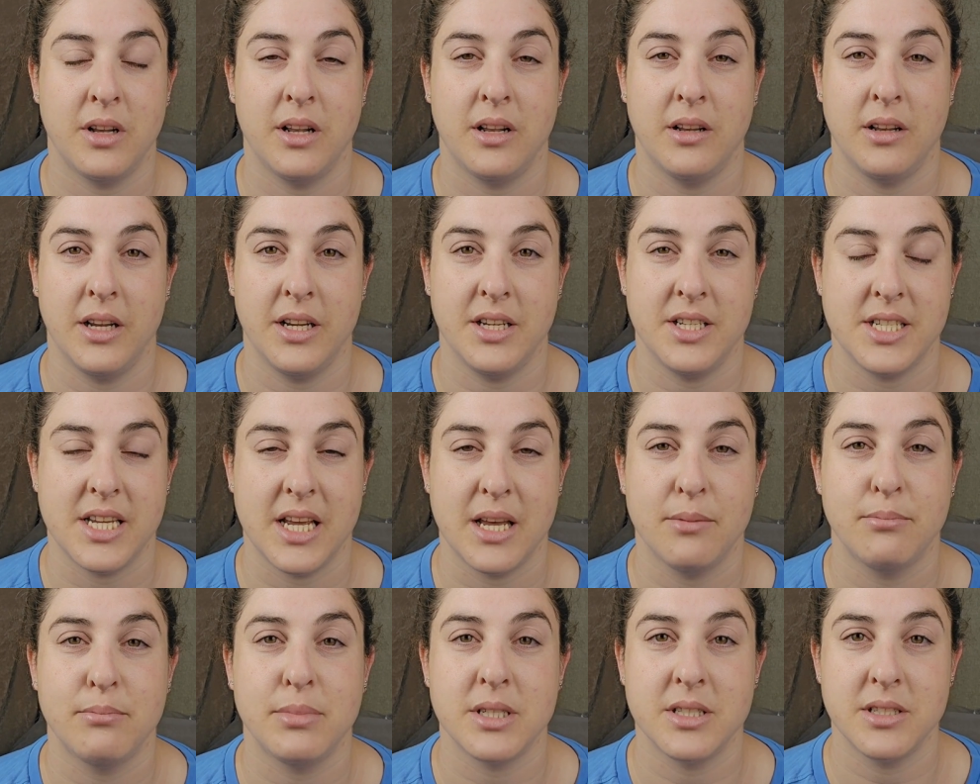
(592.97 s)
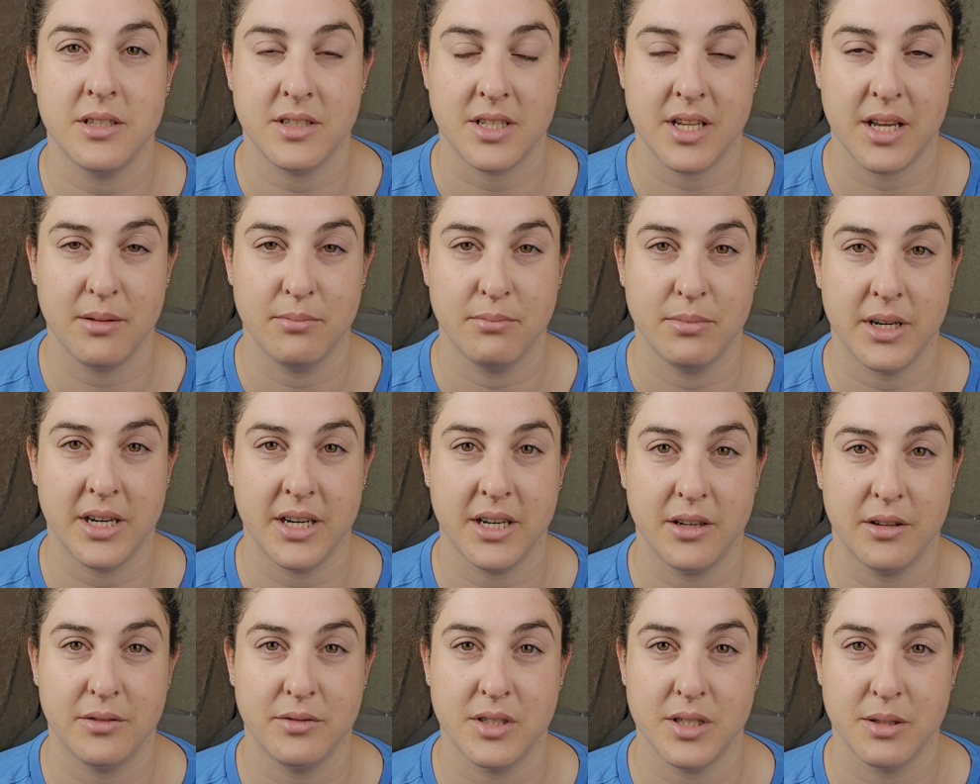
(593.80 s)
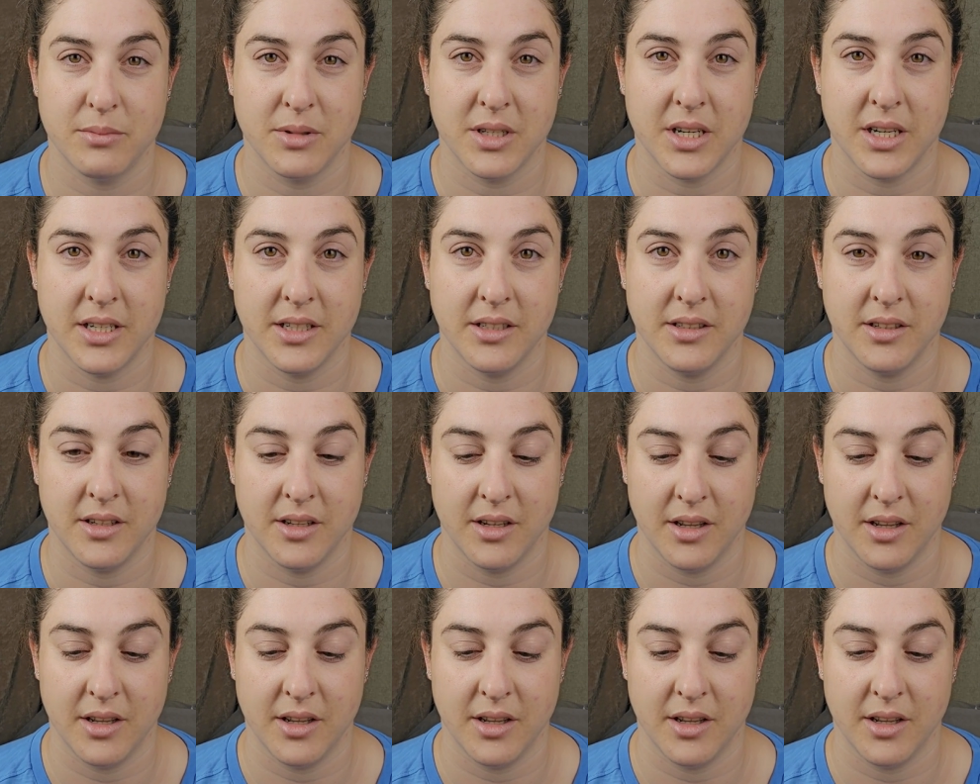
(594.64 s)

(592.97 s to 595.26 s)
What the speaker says: let's say, a business empire of some kind.